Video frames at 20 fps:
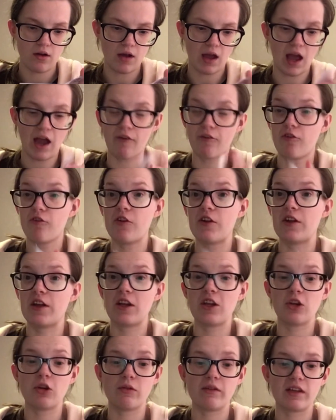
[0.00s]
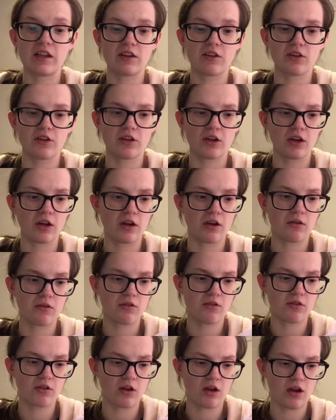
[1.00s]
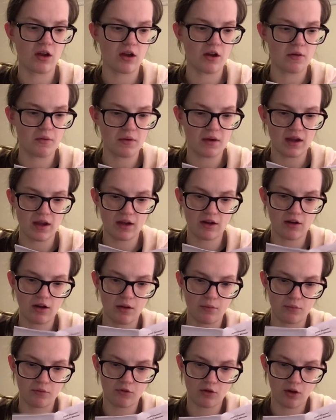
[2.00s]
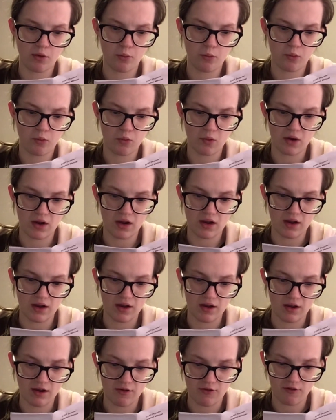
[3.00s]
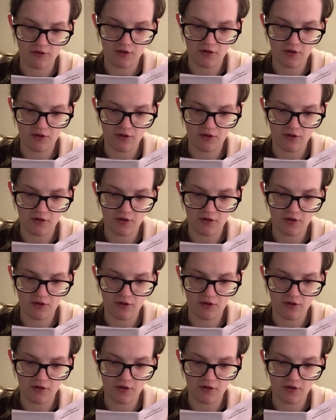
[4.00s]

everything that you need to know. So it comes up with,